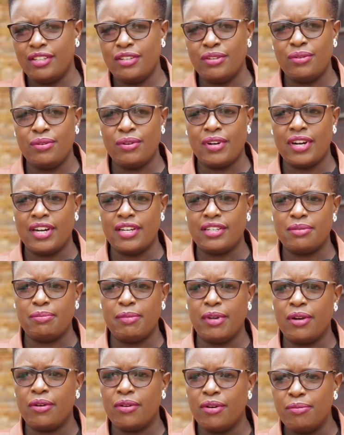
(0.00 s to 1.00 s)
didn't look at
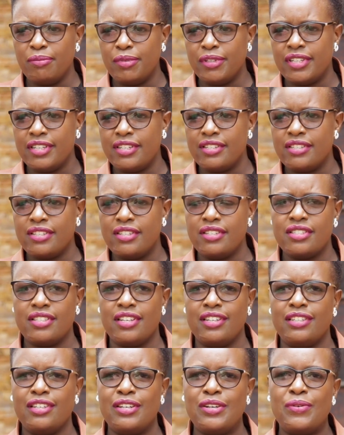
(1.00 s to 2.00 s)
my competencies.
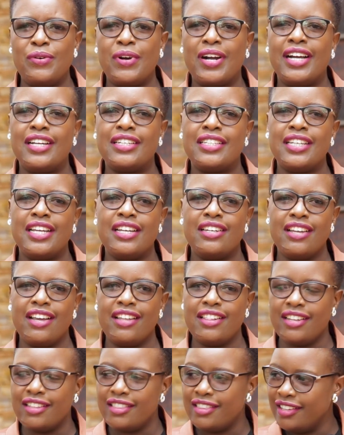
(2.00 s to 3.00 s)
They didn't look at any
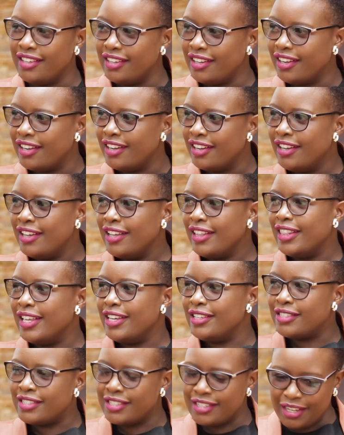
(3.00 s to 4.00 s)
other thing.
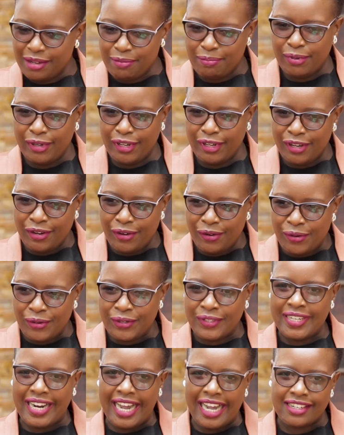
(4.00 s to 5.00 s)
They simply
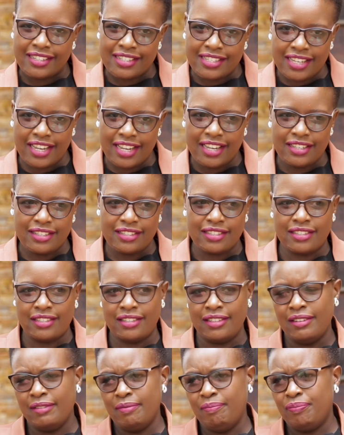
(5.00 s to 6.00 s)
looked at
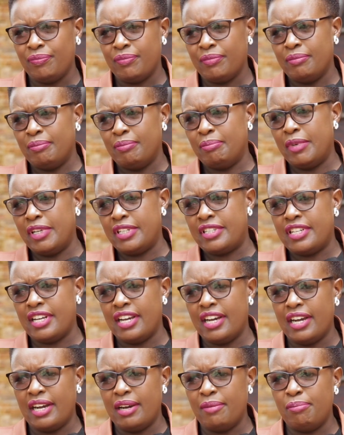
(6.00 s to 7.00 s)
size. But
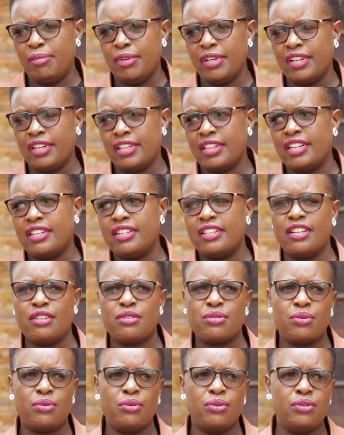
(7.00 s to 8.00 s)
being that the
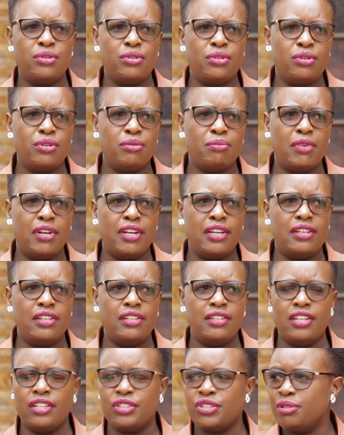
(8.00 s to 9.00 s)
school knew my
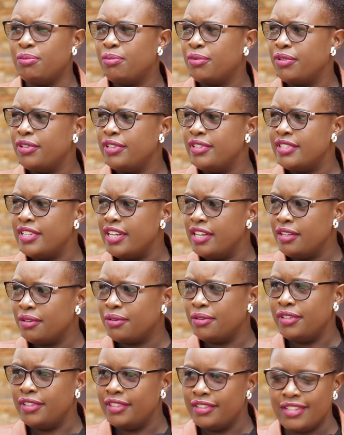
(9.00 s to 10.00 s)
leadership
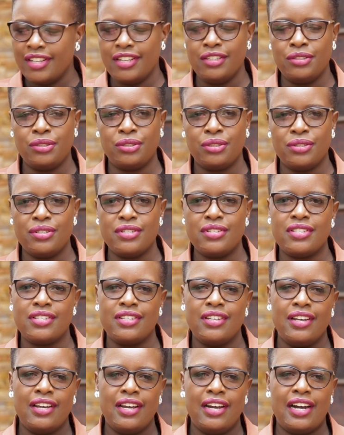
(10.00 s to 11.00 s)
credentials,
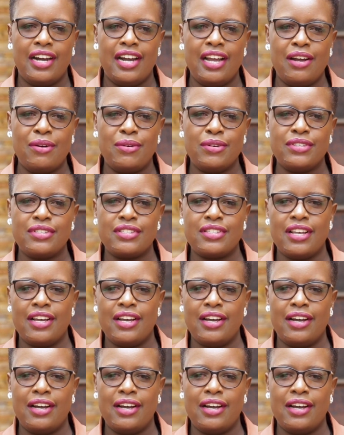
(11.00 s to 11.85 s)
I was